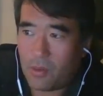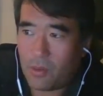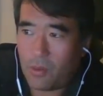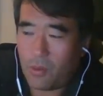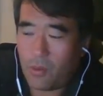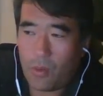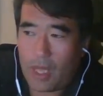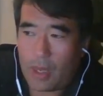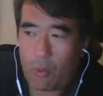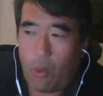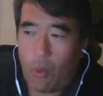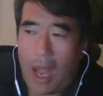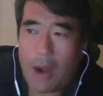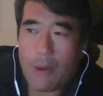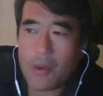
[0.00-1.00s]
like,
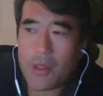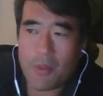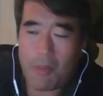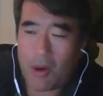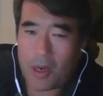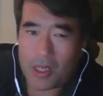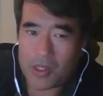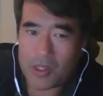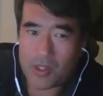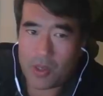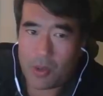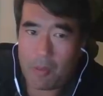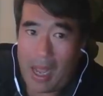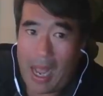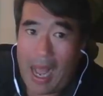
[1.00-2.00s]
why were the markets
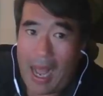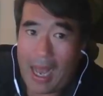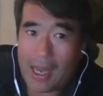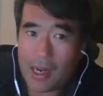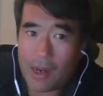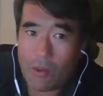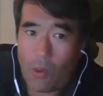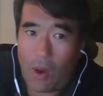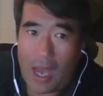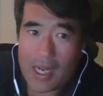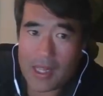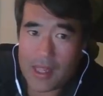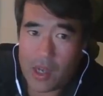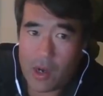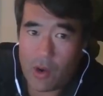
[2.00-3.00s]
so bad? Why
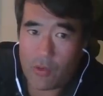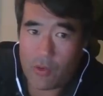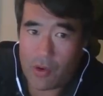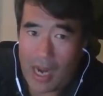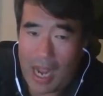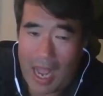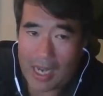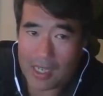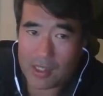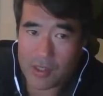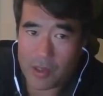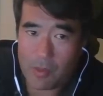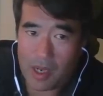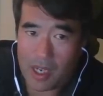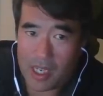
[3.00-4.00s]
did they overreact
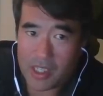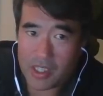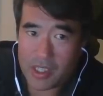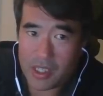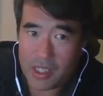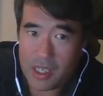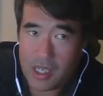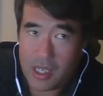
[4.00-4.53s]
so much?